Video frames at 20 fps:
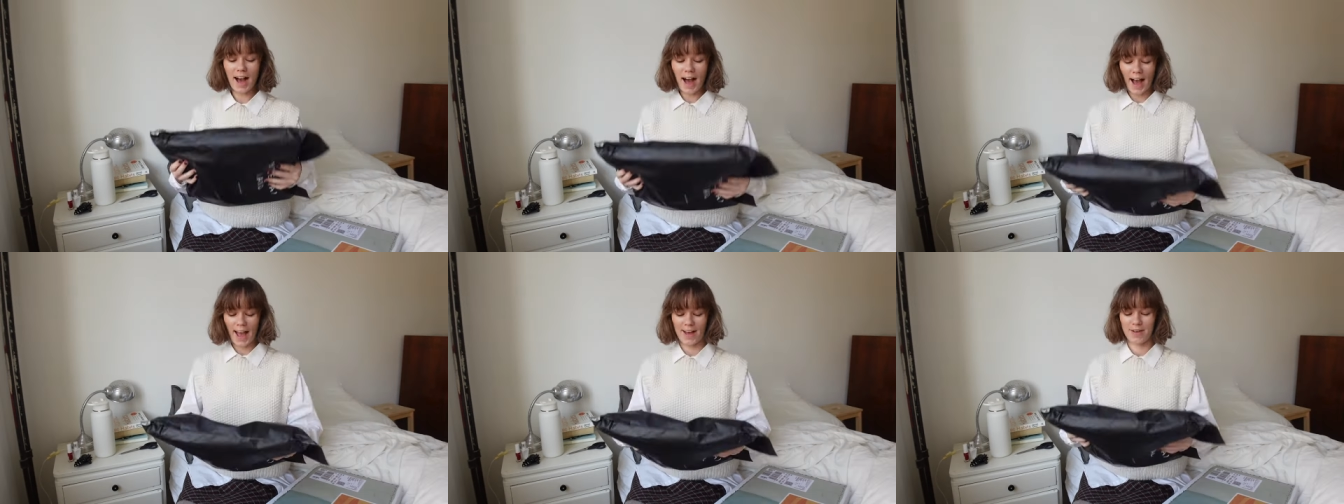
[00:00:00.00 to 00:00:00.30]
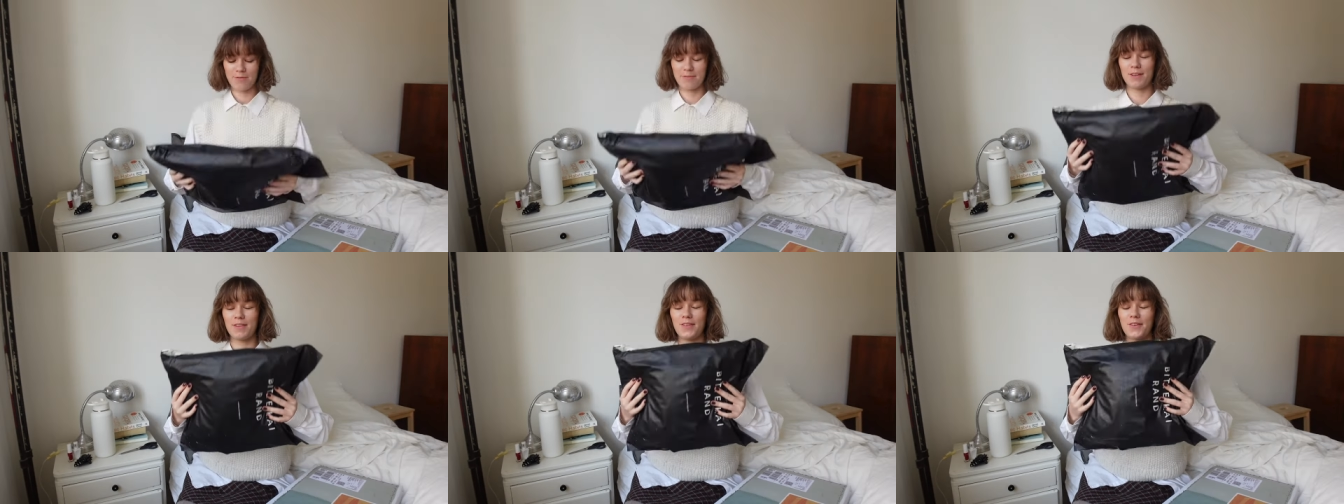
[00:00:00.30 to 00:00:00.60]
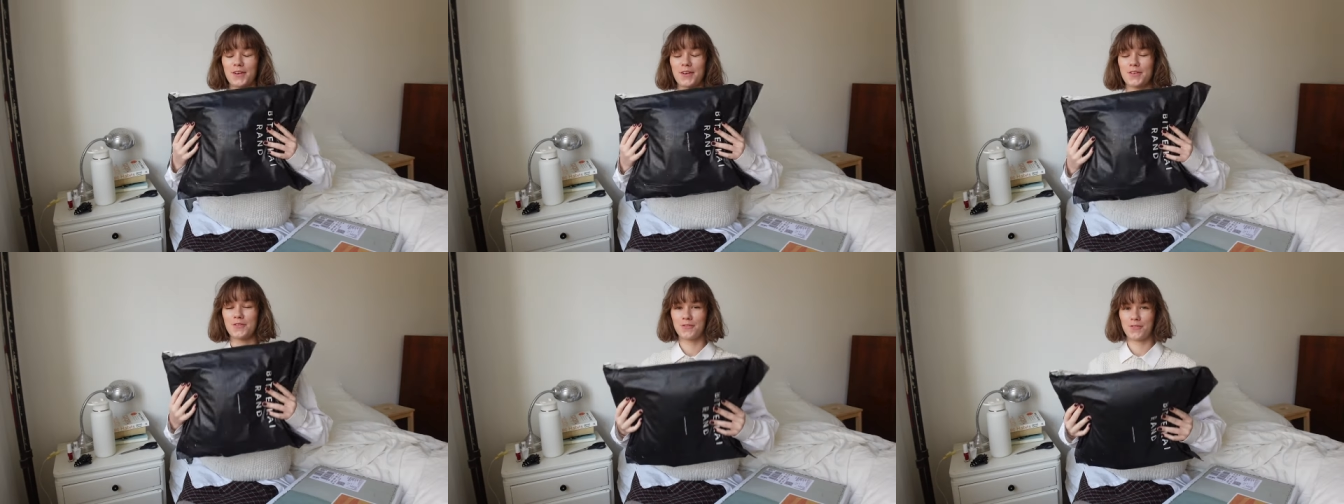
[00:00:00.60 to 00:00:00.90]
I have been
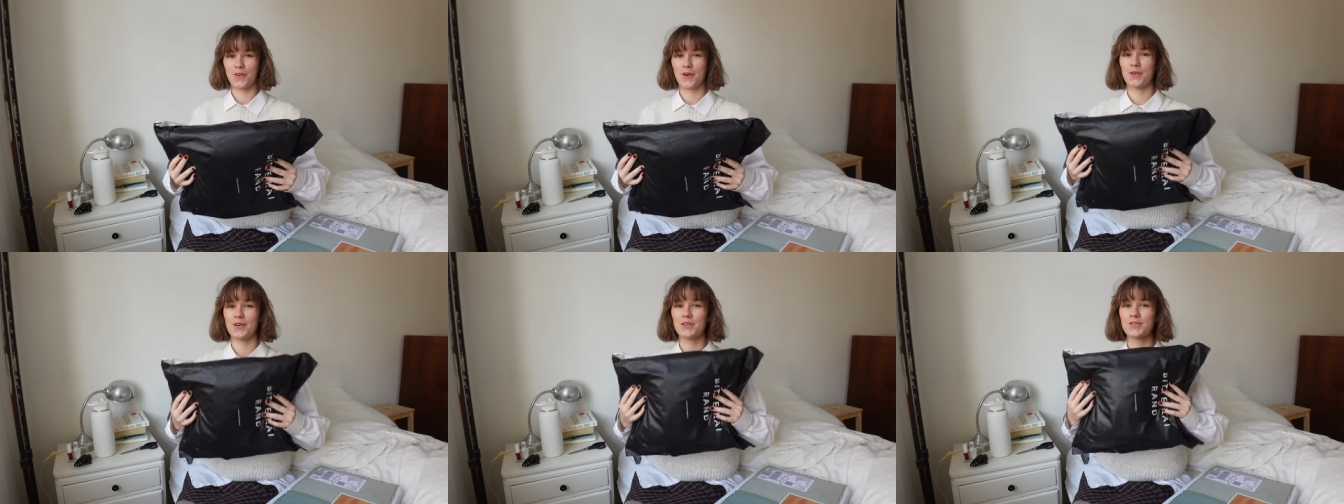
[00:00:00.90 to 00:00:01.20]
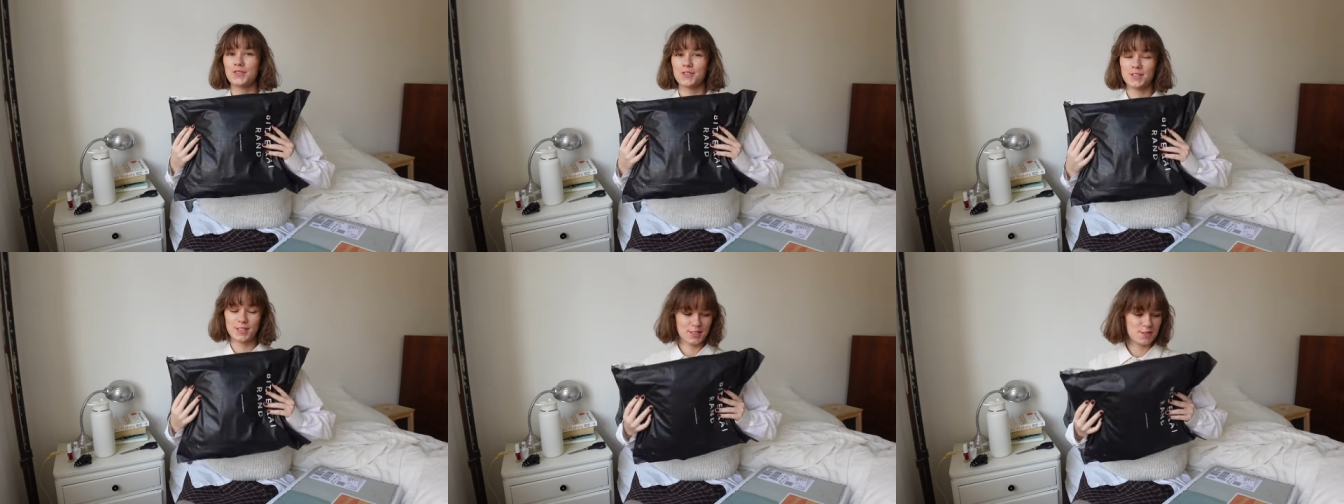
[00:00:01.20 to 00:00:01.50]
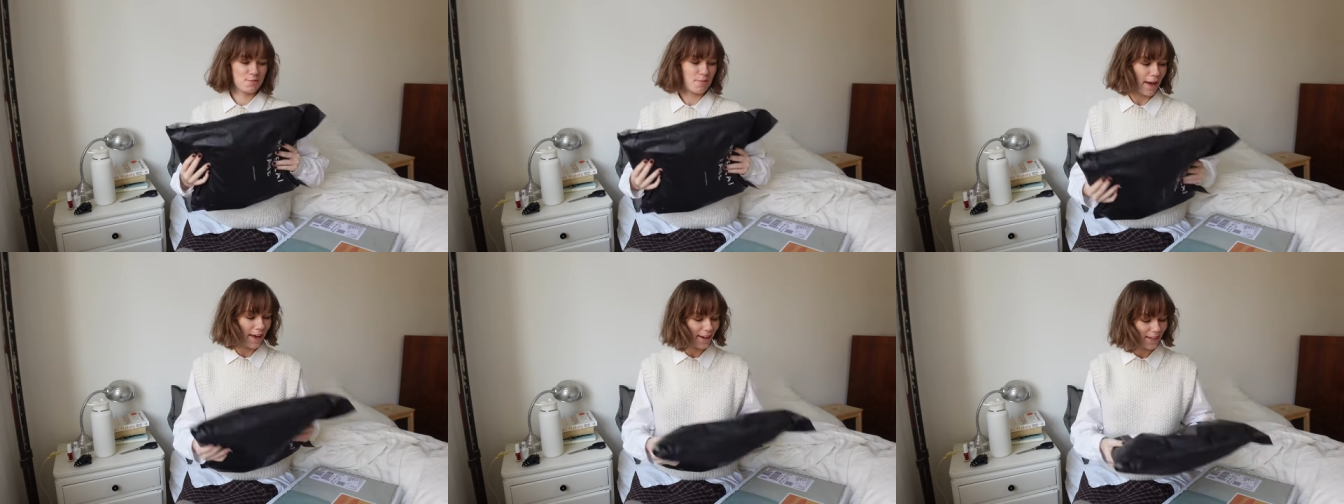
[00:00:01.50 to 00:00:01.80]
looking forward to
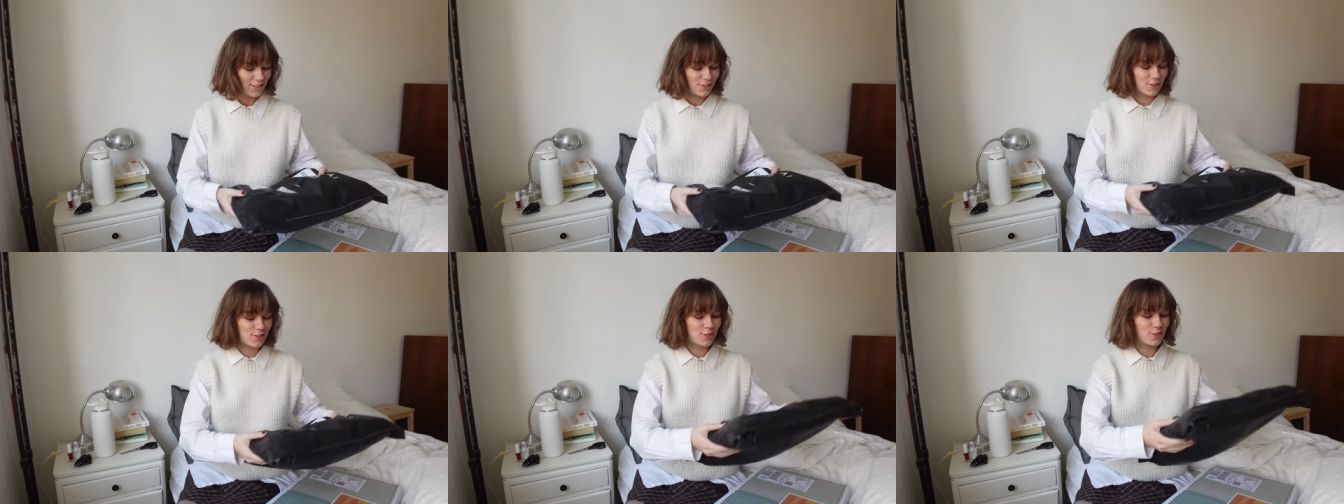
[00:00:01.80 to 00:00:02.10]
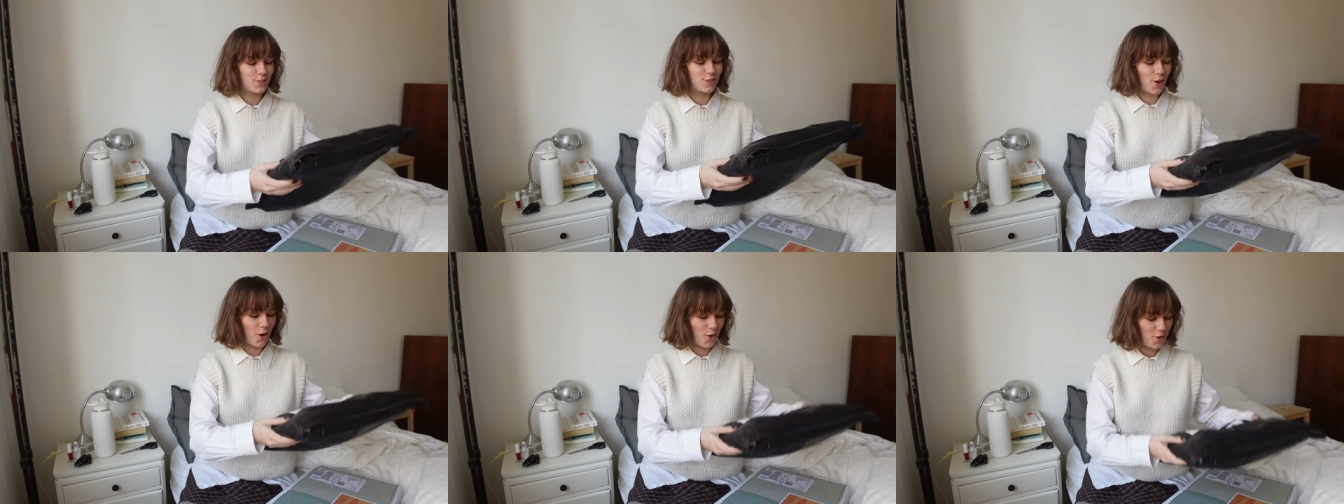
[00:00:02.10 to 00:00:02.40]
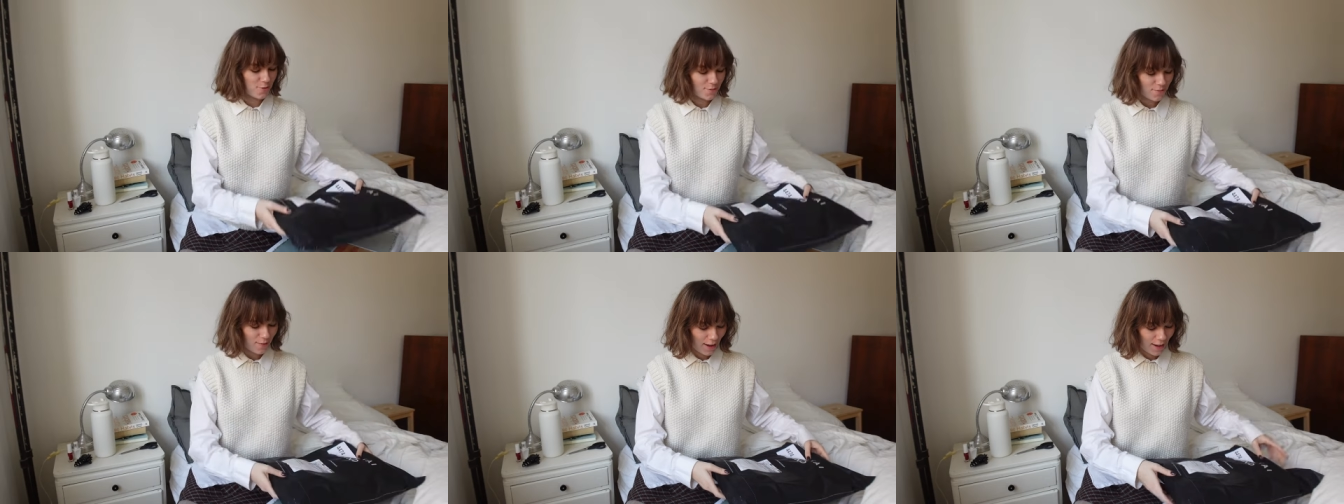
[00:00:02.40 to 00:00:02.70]
this package so
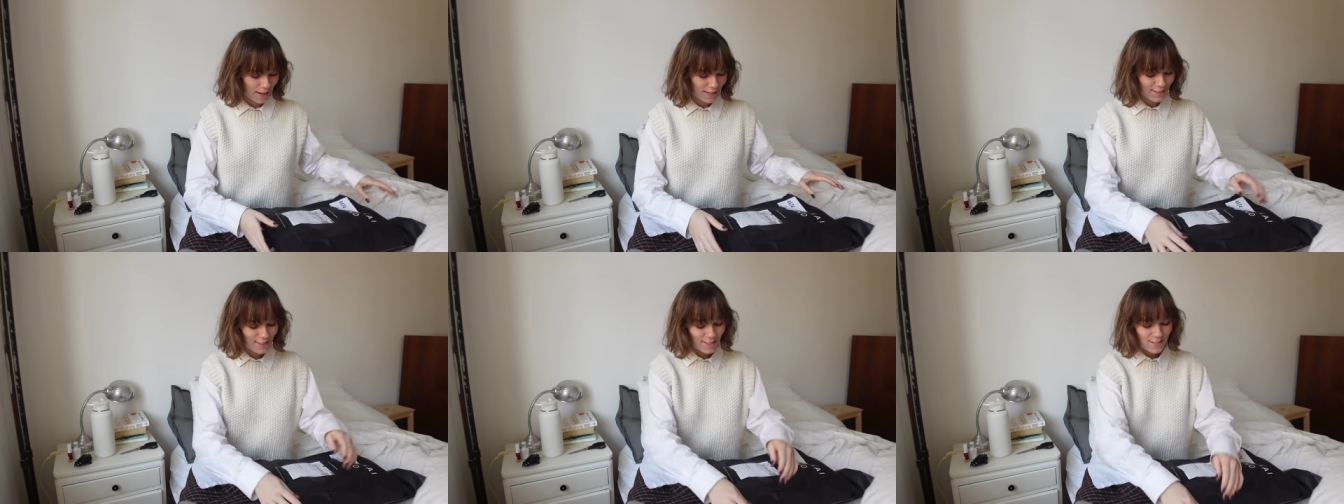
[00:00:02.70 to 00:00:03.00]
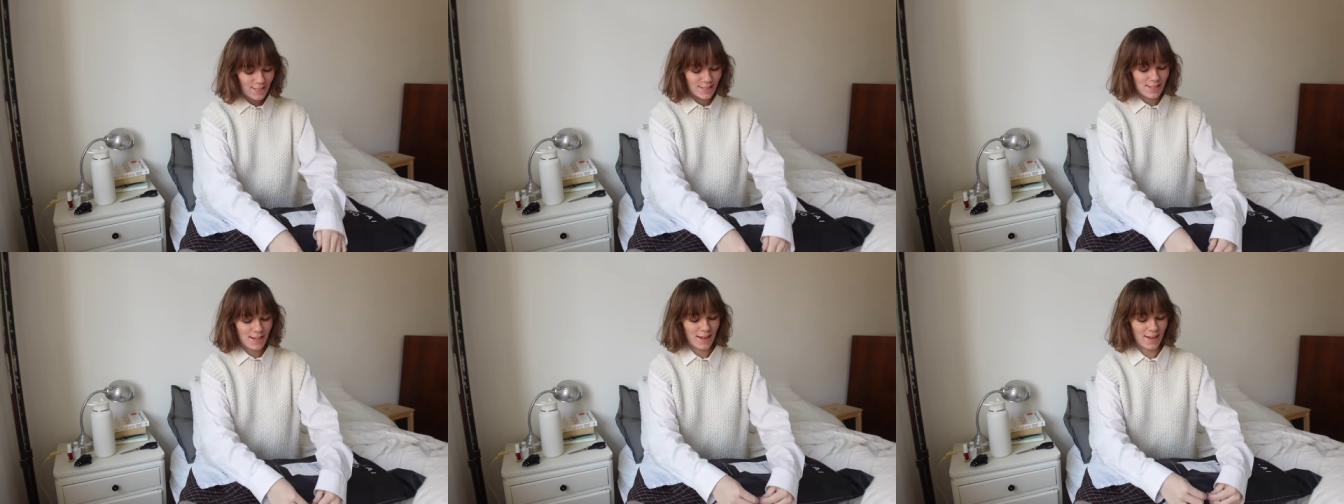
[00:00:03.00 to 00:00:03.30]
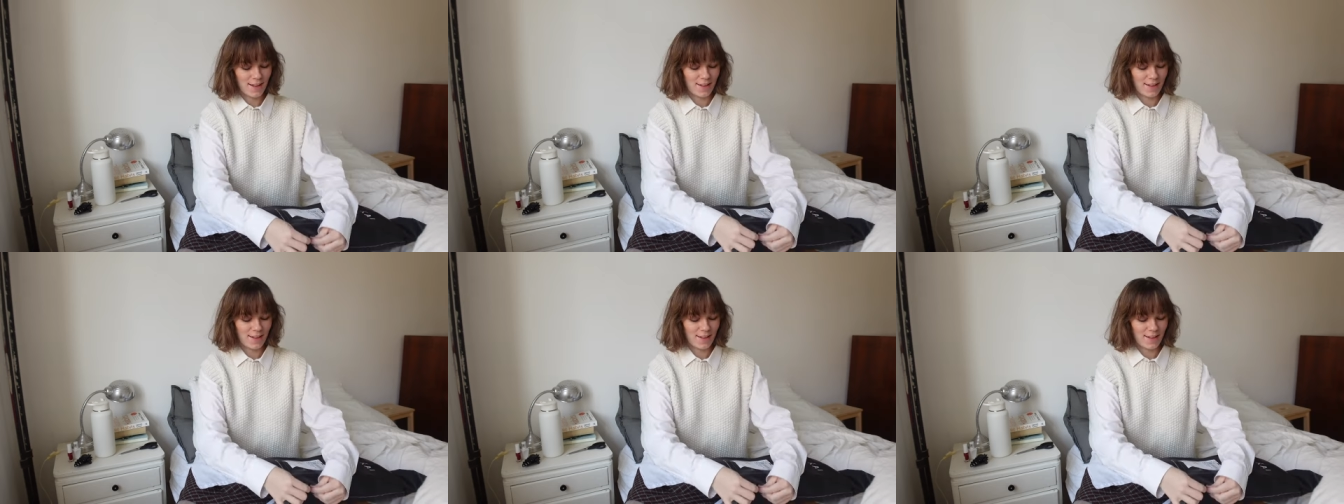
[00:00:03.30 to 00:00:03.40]
much.